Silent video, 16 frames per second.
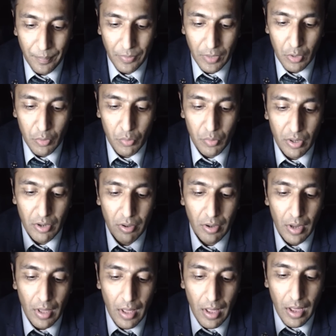who were
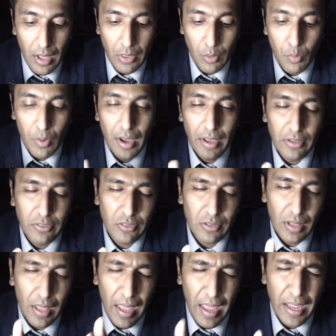otherwise
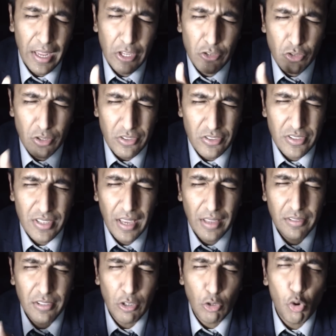age and
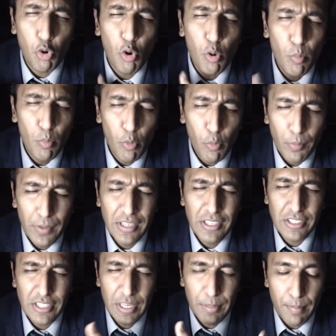sex and
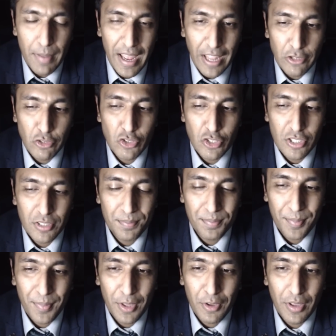comorbidity matched.
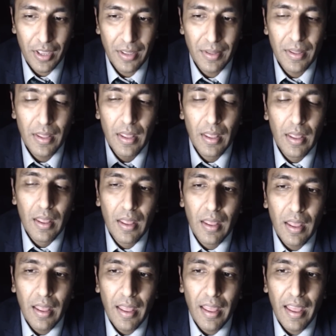Okay.
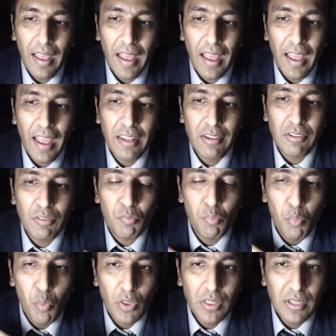And
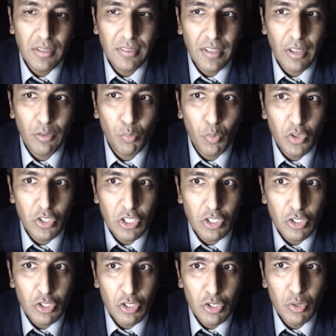what these guys wanted
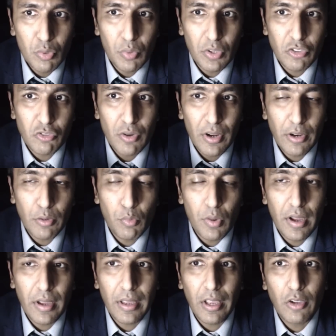to do was try and
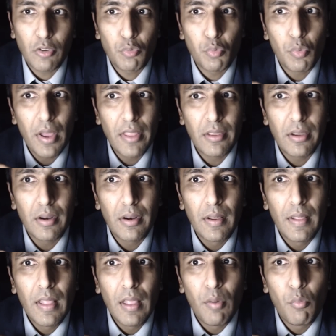work out whether
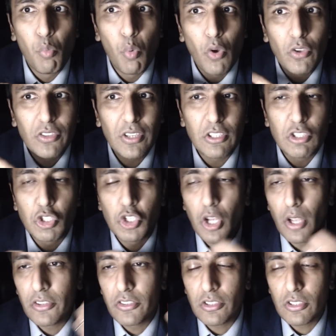was it
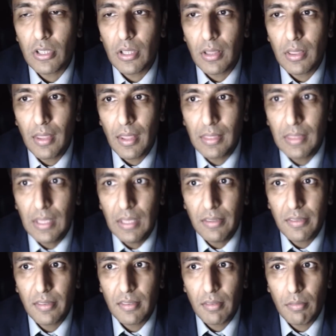just that
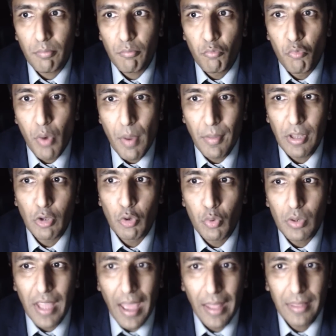these women who'd
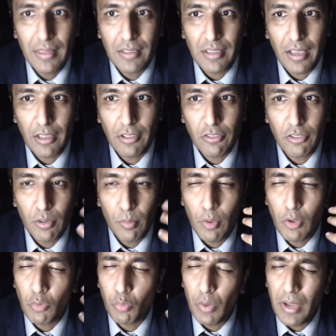had the
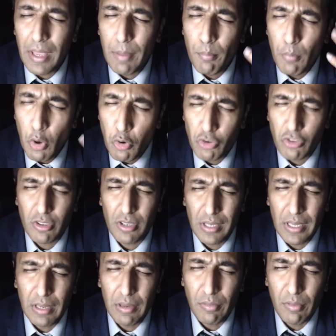Takotsubos were
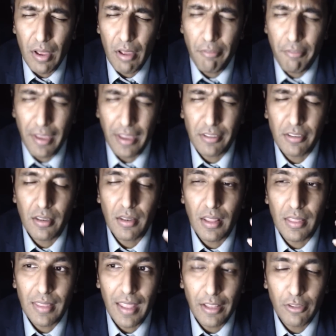emotionally affected
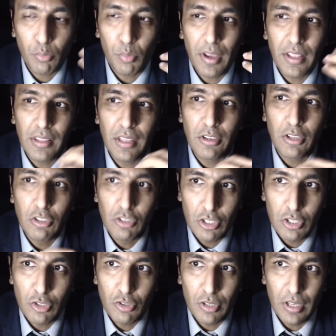and that's why they'd
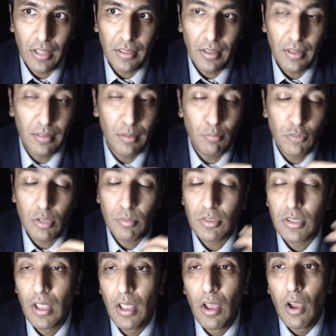continue to get their symptoms,
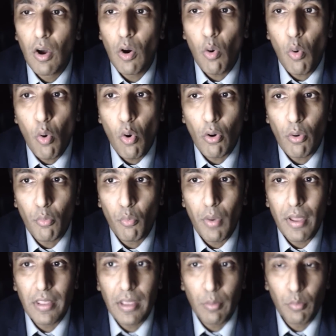or
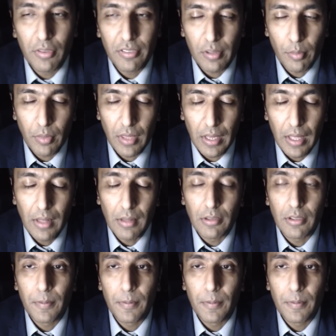whether it was something else.